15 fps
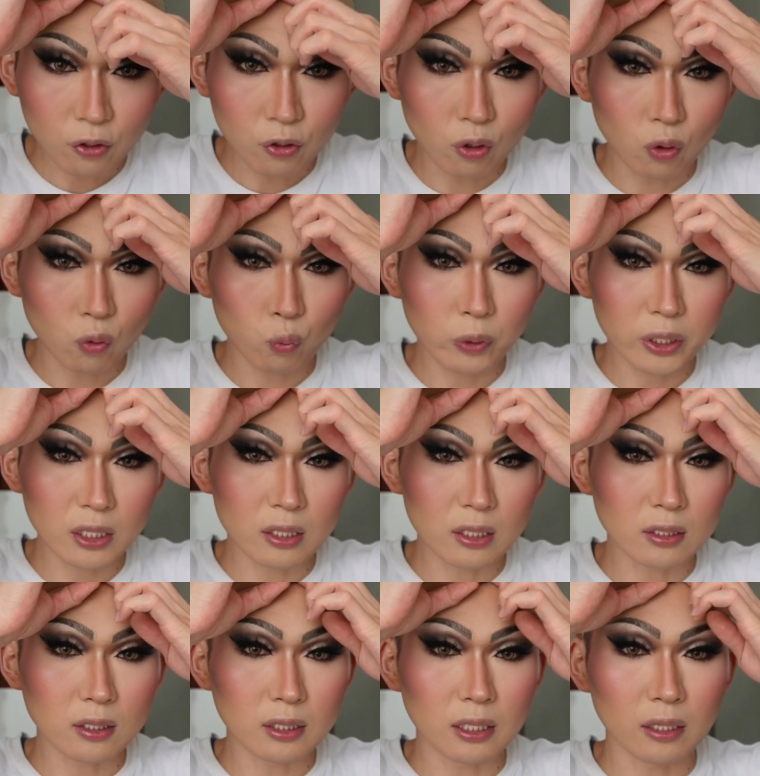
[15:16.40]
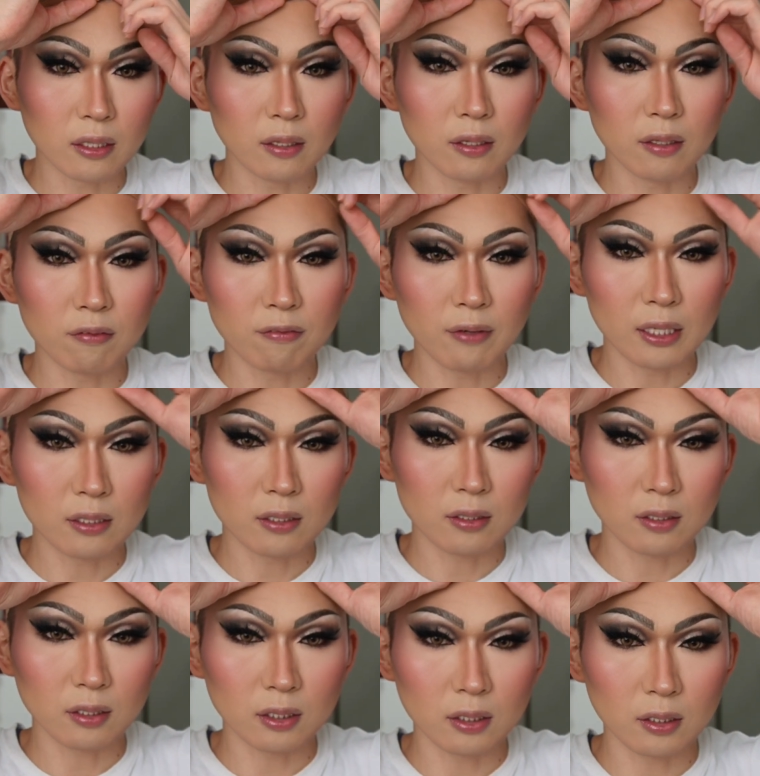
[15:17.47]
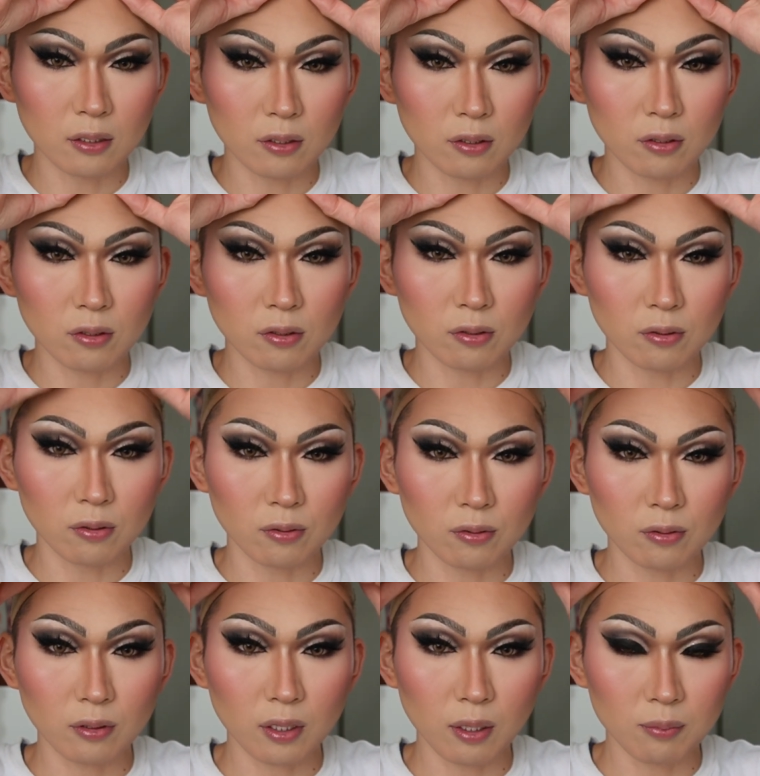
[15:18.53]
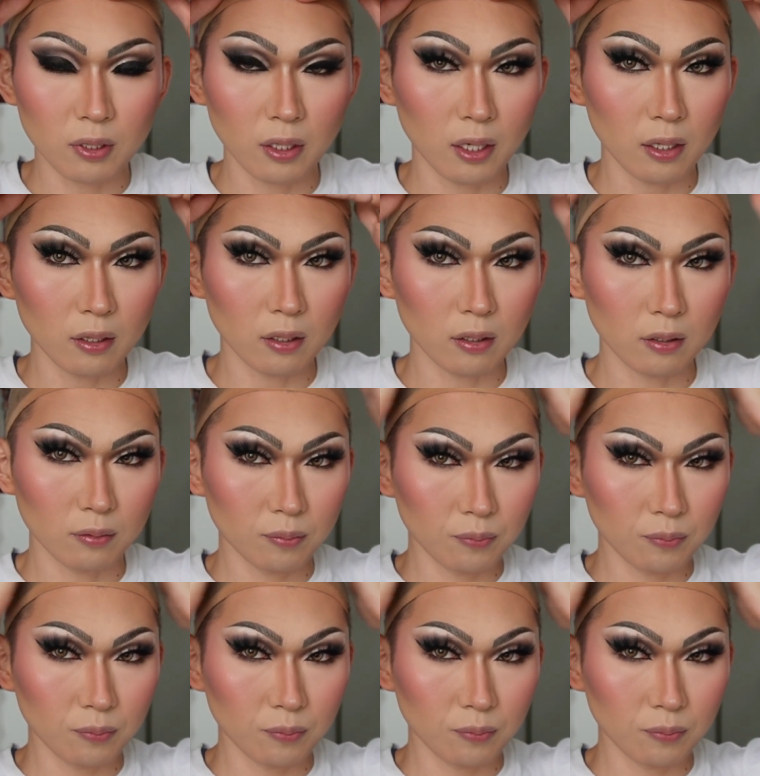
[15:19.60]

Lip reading: You're witnessing the fantasy to come together.